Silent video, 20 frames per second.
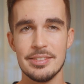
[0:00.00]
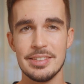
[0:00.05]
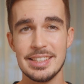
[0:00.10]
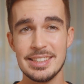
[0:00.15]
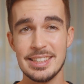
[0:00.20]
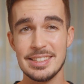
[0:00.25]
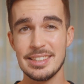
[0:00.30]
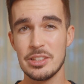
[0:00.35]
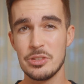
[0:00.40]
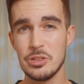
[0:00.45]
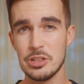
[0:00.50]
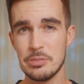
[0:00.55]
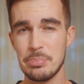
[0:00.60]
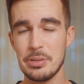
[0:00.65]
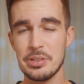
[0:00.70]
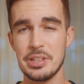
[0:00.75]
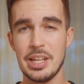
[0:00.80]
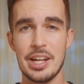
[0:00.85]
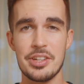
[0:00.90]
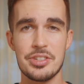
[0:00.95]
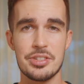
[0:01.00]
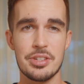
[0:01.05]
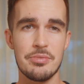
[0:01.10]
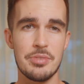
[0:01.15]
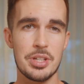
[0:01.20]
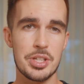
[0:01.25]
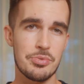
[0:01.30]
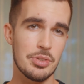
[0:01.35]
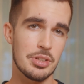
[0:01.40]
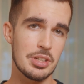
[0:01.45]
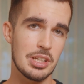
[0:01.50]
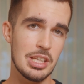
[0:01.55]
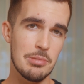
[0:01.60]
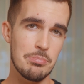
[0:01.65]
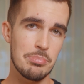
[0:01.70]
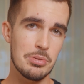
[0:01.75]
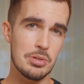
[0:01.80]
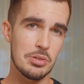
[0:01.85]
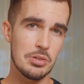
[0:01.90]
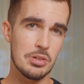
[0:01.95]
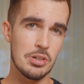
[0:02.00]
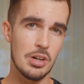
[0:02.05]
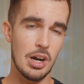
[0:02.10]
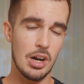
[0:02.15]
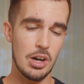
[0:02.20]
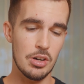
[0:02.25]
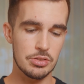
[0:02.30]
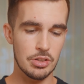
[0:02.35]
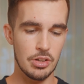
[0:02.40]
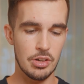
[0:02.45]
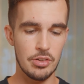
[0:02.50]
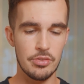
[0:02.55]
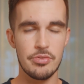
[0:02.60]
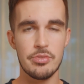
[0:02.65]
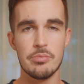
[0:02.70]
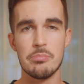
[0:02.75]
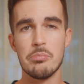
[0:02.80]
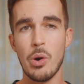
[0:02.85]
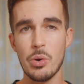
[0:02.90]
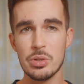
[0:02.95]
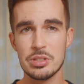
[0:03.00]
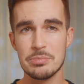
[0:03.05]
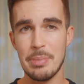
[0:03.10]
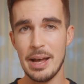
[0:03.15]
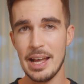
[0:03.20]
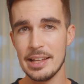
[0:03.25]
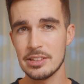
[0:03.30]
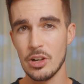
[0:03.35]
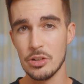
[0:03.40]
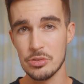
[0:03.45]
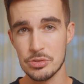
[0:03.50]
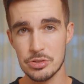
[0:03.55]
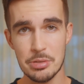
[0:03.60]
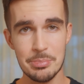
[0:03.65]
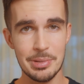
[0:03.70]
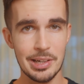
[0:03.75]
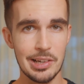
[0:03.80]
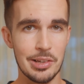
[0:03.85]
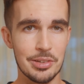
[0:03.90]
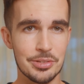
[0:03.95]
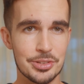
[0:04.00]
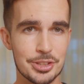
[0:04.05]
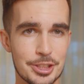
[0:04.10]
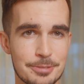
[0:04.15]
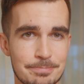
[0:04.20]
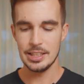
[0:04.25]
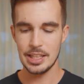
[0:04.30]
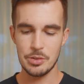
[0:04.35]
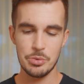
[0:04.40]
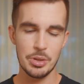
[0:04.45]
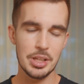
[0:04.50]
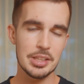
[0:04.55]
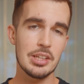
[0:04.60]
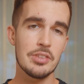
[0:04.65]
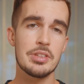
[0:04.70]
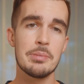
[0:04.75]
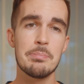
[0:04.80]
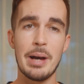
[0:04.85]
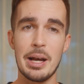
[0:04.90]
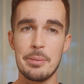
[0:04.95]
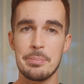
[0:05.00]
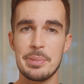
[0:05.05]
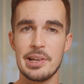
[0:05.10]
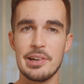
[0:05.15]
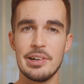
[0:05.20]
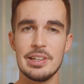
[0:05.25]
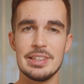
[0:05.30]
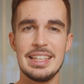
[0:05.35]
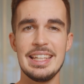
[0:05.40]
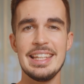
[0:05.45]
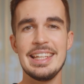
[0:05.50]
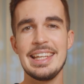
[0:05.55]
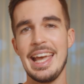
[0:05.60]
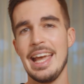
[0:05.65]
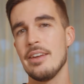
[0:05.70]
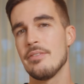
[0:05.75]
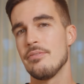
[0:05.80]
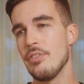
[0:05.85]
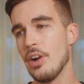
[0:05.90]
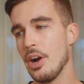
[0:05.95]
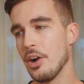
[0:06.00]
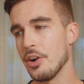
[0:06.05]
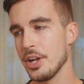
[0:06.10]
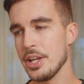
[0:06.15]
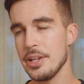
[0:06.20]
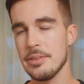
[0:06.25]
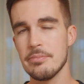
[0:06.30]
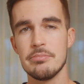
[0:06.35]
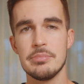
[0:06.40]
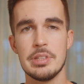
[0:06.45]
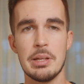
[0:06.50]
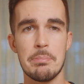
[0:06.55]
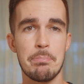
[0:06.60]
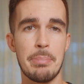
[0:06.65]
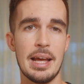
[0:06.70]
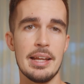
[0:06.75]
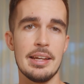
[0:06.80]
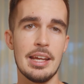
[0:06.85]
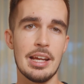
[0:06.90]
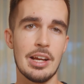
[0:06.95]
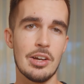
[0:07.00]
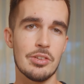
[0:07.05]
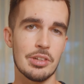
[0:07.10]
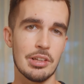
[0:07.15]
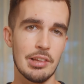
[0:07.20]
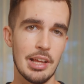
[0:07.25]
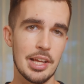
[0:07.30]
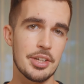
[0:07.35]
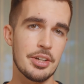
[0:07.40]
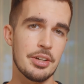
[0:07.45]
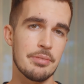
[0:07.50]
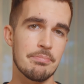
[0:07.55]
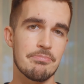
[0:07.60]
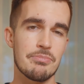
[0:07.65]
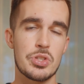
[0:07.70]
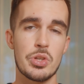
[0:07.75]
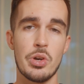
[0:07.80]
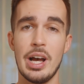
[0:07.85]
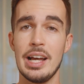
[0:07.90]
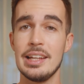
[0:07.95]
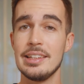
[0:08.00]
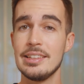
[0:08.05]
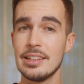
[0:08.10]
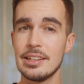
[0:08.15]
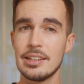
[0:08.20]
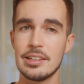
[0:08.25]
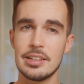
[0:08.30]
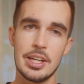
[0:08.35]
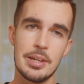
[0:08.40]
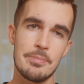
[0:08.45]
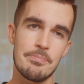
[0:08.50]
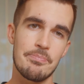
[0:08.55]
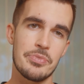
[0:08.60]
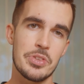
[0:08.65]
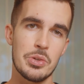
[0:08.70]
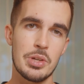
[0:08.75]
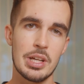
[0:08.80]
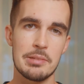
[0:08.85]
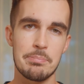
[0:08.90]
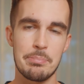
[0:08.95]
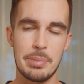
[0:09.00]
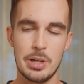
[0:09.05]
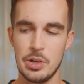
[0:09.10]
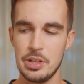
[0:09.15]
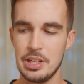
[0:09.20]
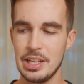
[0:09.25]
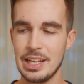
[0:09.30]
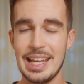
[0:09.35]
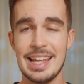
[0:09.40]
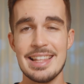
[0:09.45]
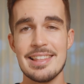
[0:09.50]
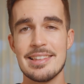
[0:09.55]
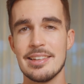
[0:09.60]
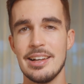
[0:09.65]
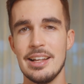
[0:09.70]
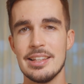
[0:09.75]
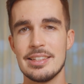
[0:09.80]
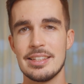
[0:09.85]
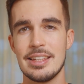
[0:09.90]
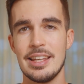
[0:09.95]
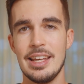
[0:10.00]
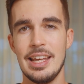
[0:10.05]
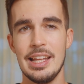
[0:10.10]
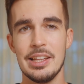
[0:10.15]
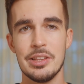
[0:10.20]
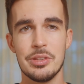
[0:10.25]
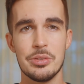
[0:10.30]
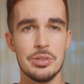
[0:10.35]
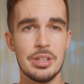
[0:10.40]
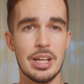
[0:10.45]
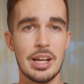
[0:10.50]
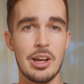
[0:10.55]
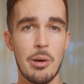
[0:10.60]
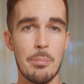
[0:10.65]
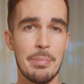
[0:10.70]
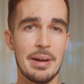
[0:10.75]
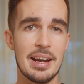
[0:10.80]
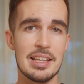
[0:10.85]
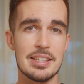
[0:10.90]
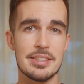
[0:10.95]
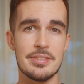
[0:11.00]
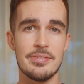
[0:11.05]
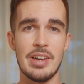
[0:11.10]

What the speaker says: This is a good protection which will keep you out of most bad consumer loans. The quality of the buyback guarantee can vary depending on the lender, so ideally you get periodic insights into the company's